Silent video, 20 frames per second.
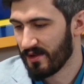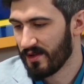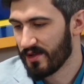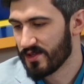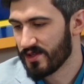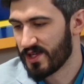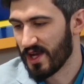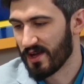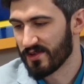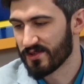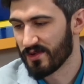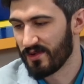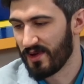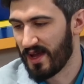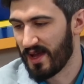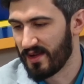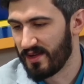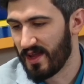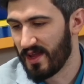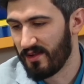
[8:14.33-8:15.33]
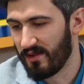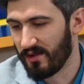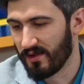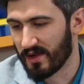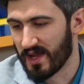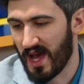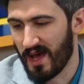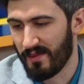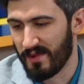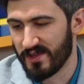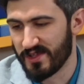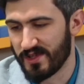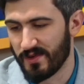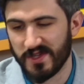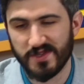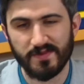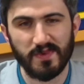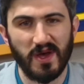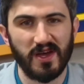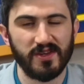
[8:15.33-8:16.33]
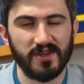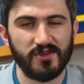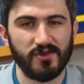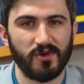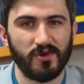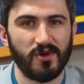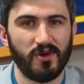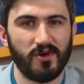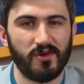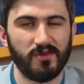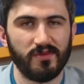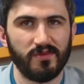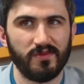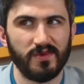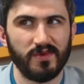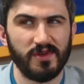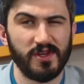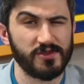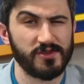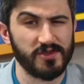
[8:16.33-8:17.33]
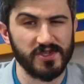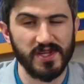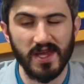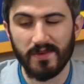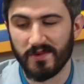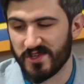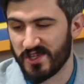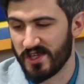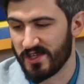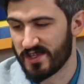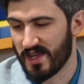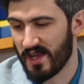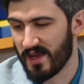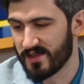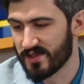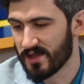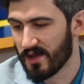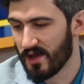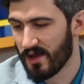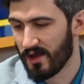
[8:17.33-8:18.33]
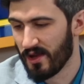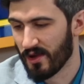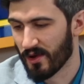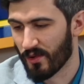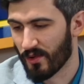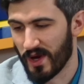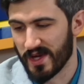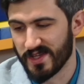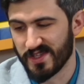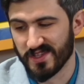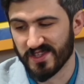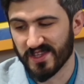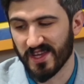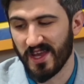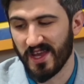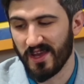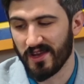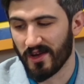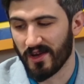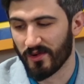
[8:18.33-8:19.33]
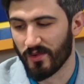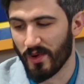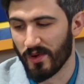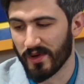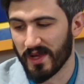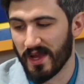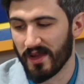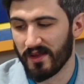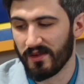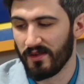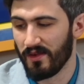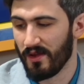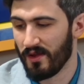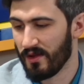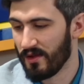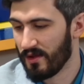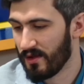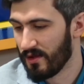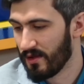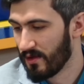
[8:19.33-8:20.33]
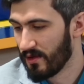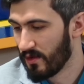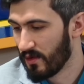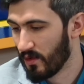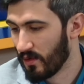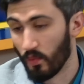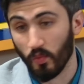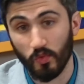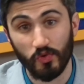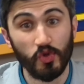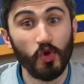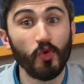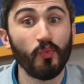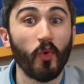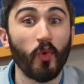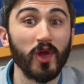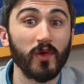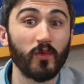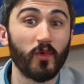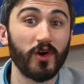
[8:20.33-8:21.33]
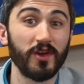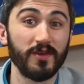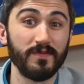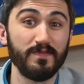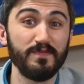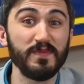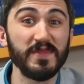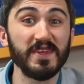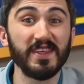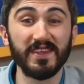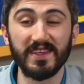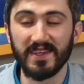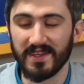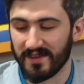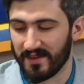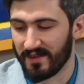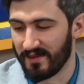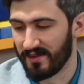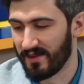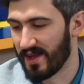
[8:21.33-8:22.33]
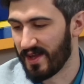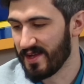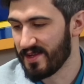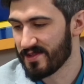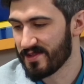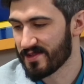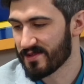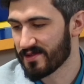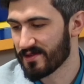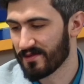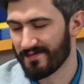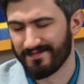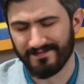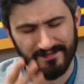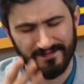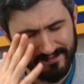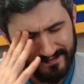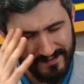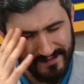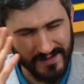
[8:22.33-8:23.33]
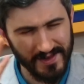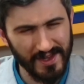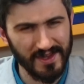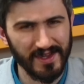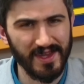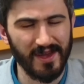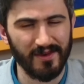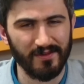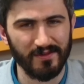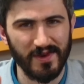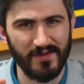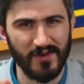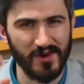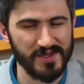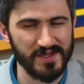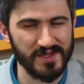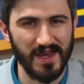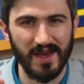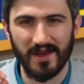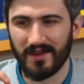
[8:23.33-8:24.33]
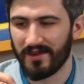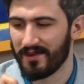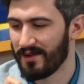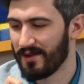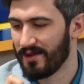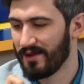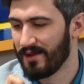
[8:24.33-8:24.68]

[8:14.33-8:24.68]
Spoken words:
She also had another comment. She responded to her own initial statement. She says, "Christ is King," unquoting, 2.1 million likes. Again, reverse that.